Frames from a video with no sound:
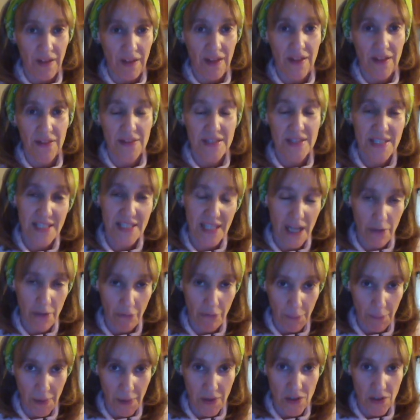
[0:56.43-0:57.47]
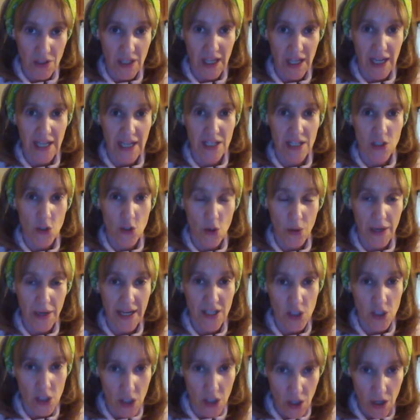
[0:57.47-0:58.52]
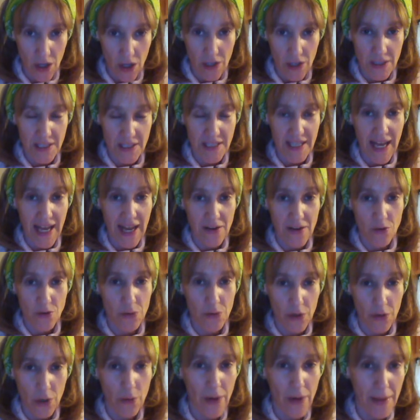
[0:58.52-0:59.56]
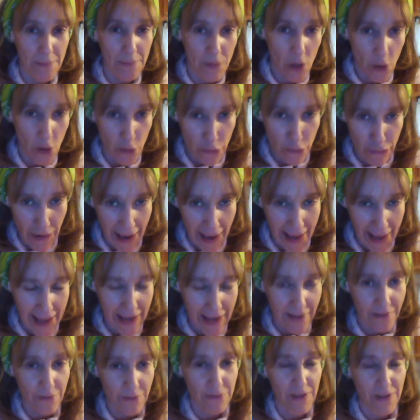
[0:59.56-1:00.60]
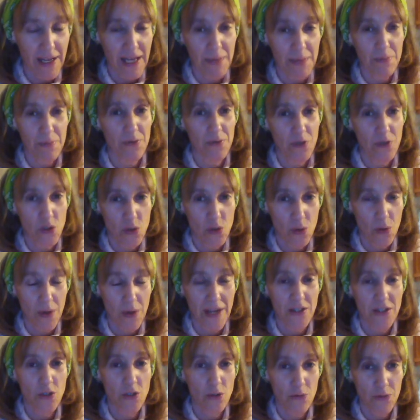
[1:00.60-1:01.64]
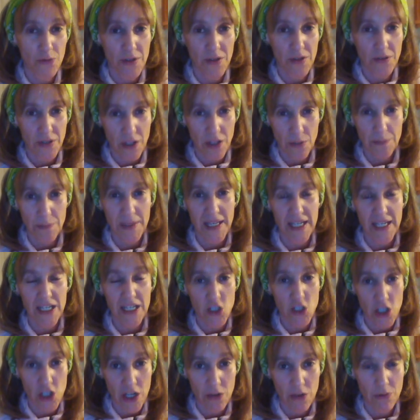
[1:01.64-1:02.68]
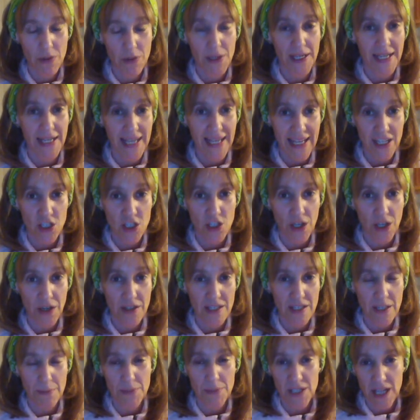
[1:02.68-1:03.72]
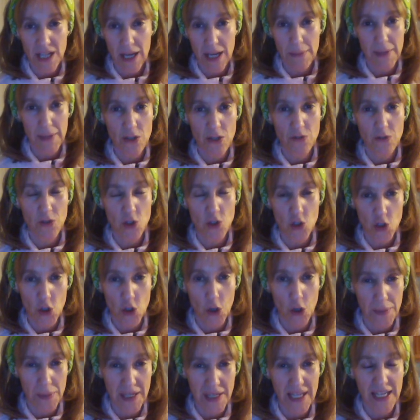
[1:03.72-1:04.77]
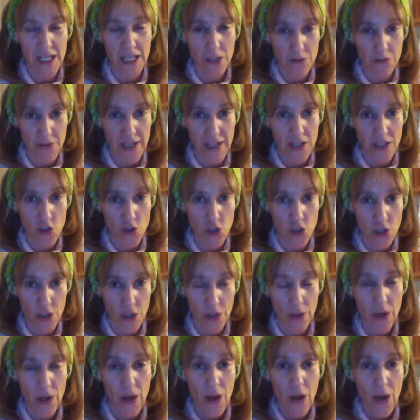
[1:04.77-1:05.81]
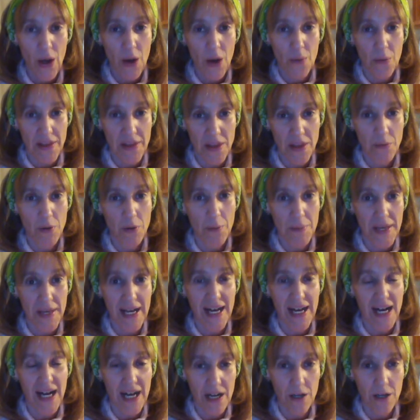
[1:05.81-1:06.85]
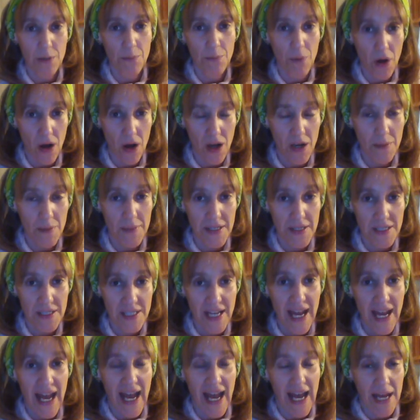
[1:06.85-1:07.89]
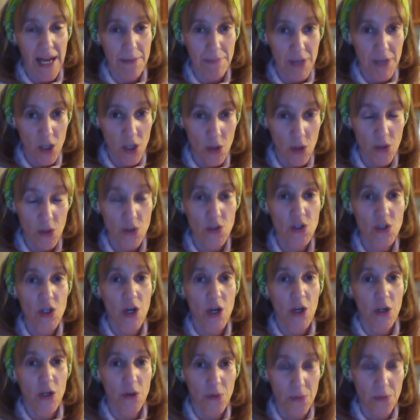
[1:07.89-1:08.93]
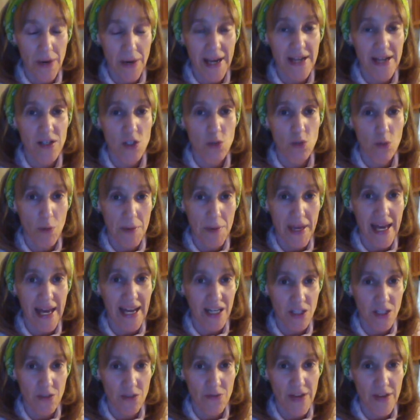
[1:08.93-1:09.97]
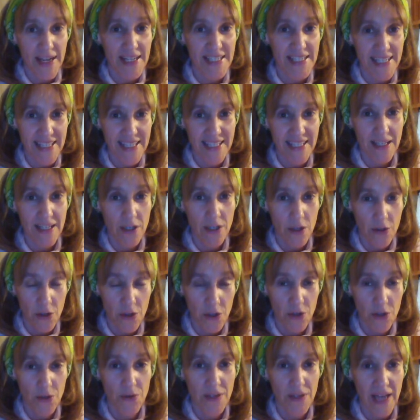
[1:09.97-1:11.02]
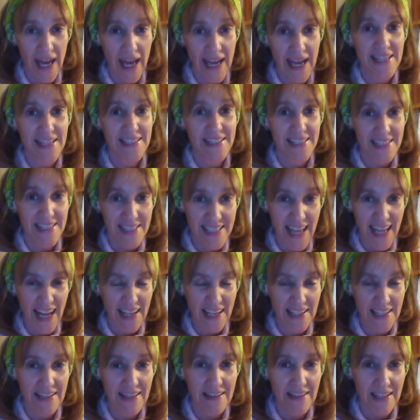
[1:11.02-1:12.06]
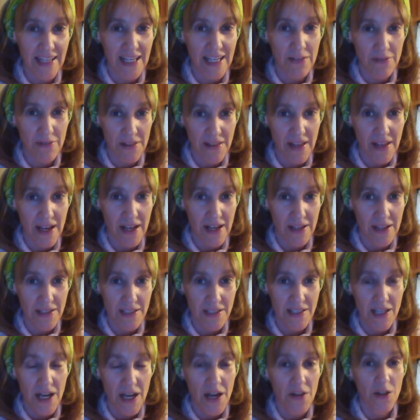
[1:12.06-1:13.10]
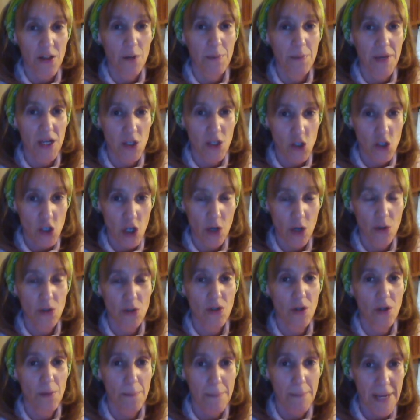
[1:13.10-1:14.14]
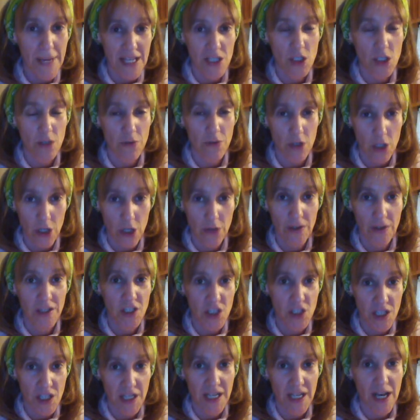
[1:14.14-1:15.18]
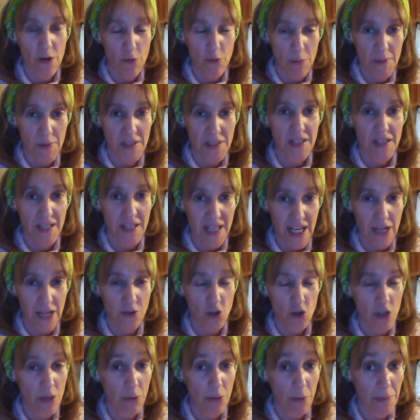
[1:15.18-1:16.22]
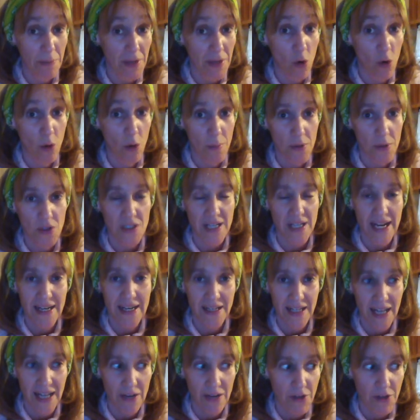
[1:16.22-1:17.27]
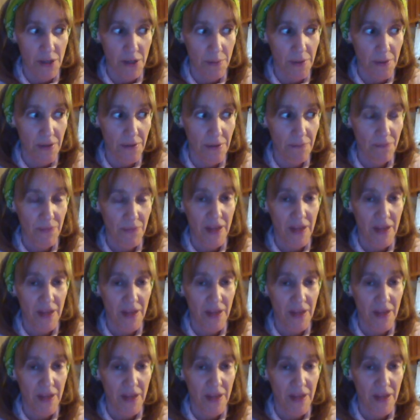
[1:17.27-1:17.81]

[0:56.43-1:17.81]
this government is not going to last, and although I'm no fan of Labour at all, I do feel there'll be a general election sometime of this year, beginning of next year, when there will be a hung parliament, and because Uranus will be activating the UK's Saturn in the 11th house, there'll be a total mess of a coalition government and the country will be almost ungovernable.